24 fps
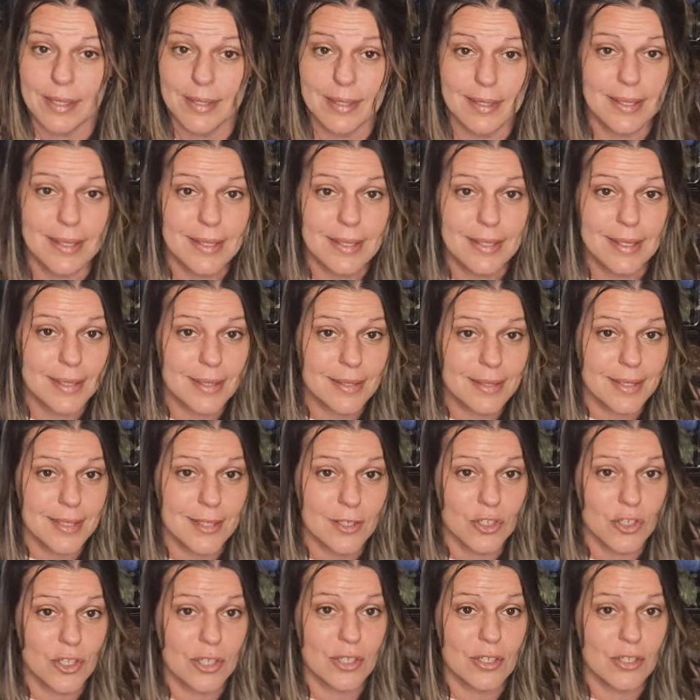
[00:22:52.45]
This isn't
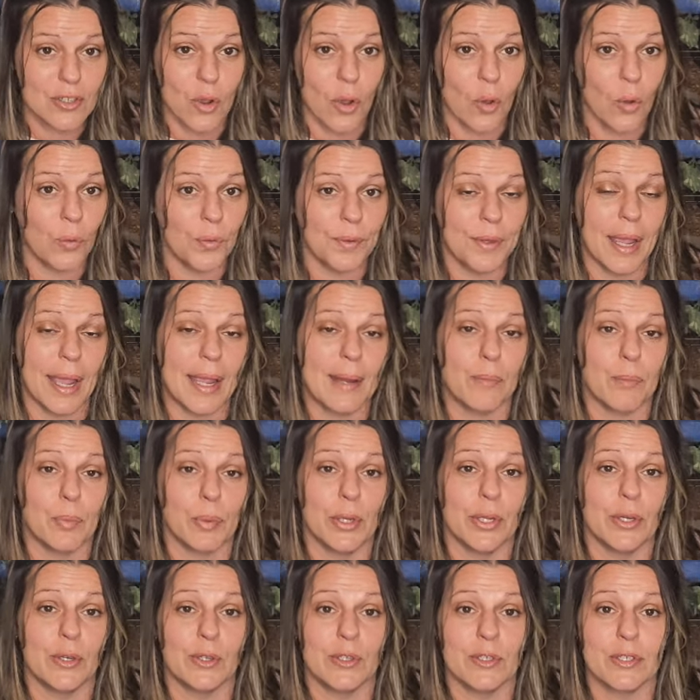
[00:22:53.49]
just old-time
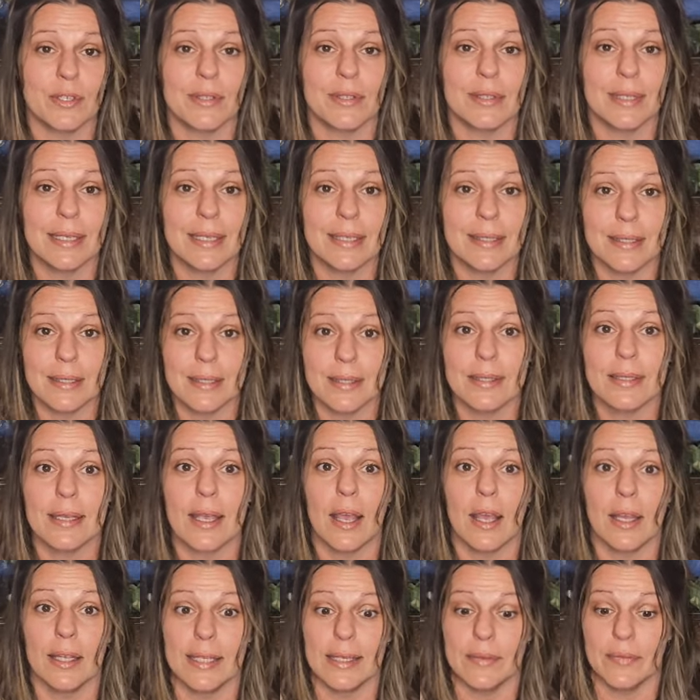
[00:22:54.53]
breeders. This is
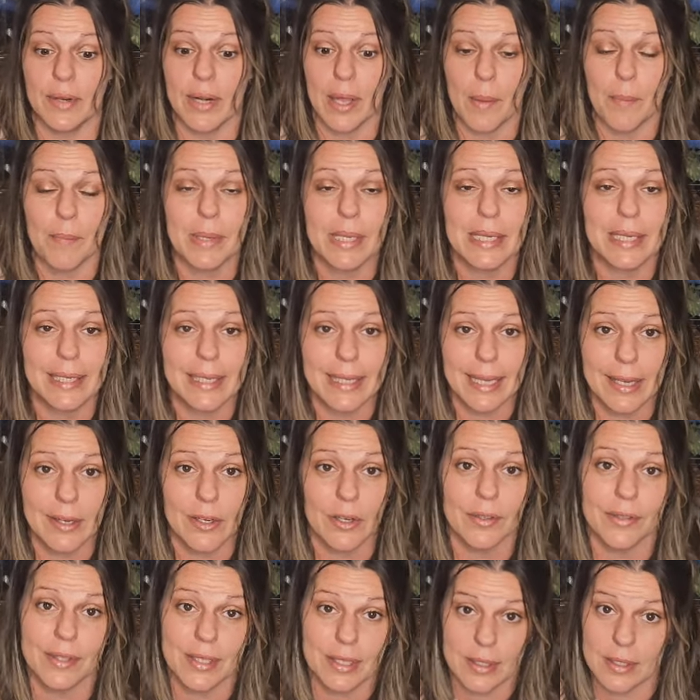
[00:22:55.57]
even a
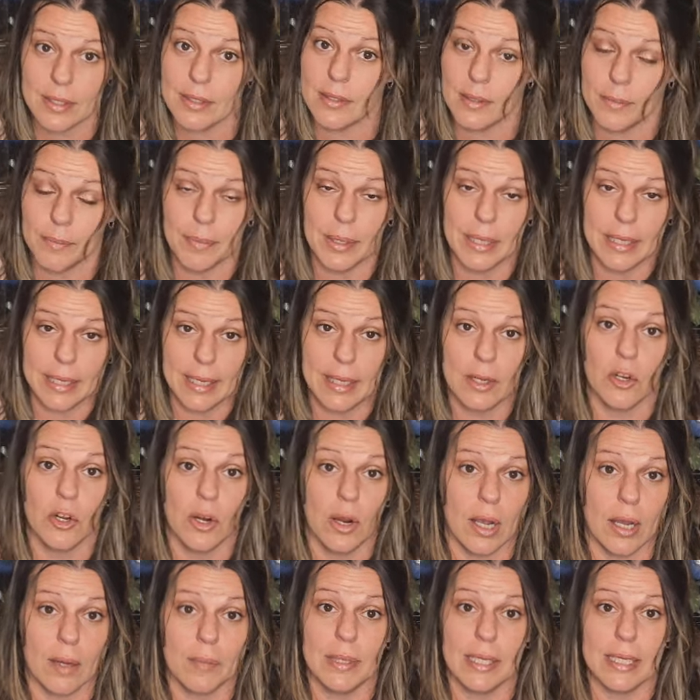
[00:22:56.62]
beginner. This is a beginner
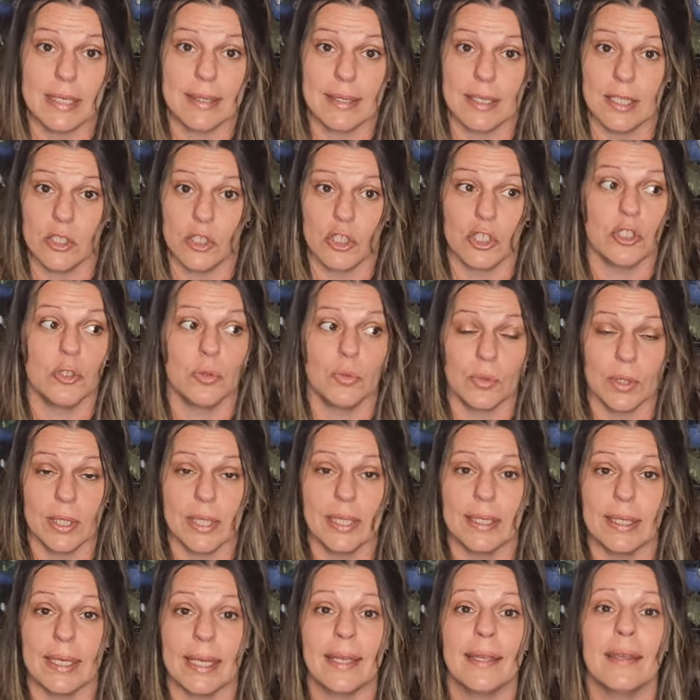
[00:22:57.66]
hobbyist issue,
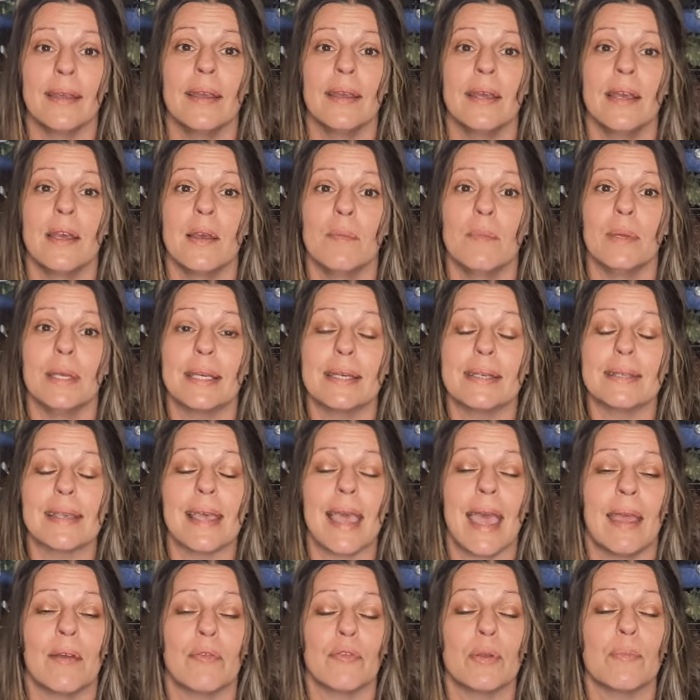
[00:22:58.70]
really, because
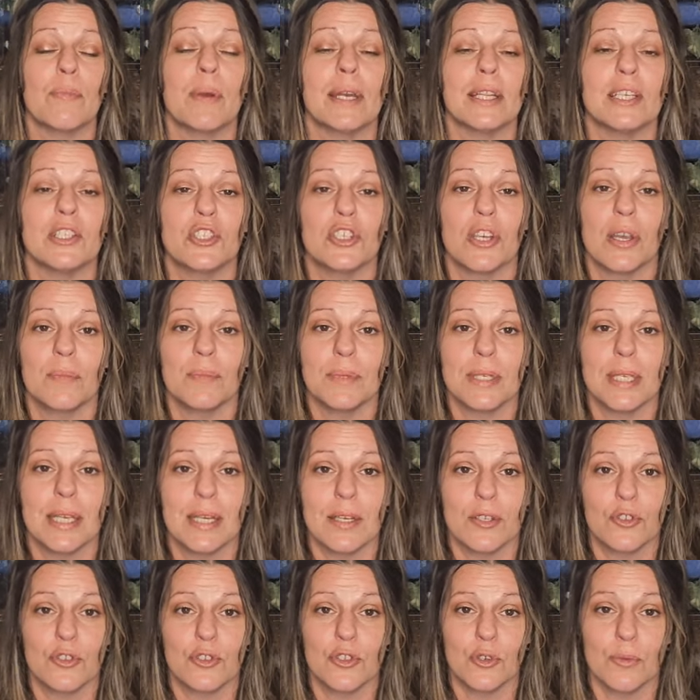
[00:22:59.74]
everybody jumps in
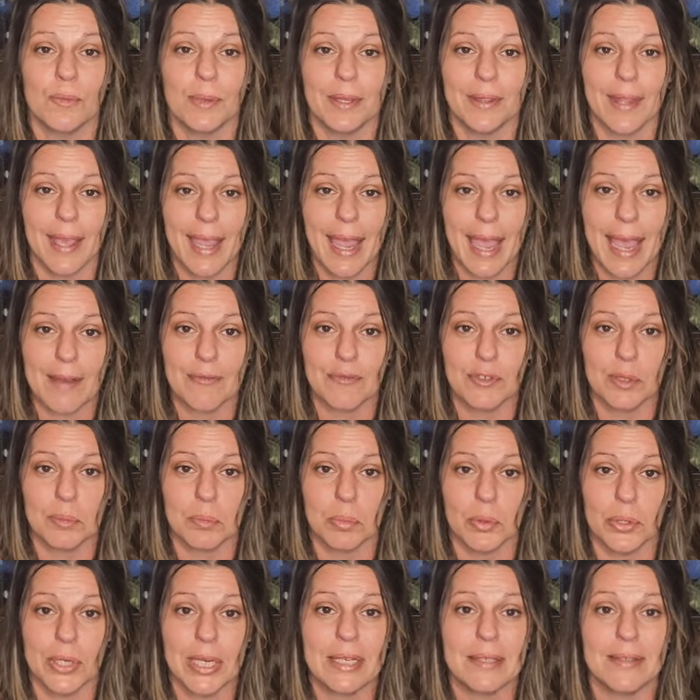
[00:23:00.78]
assuming they have to
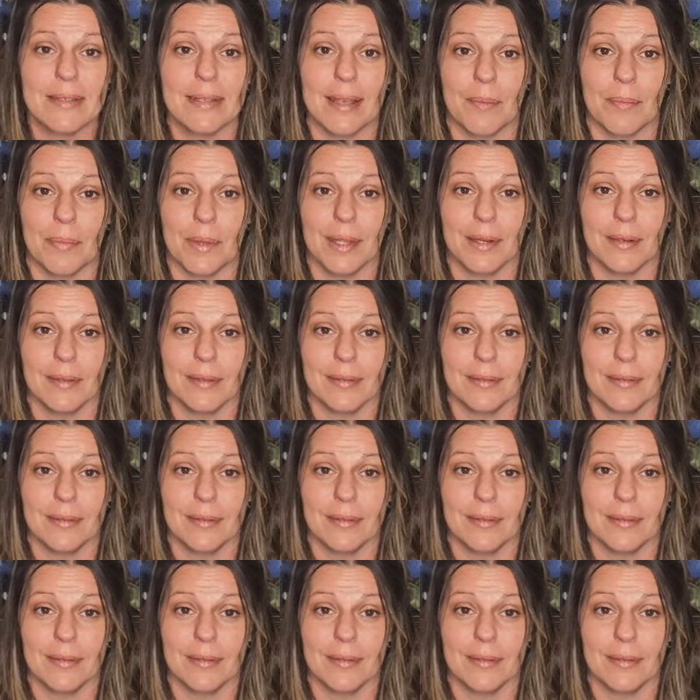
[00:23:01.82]
breed something.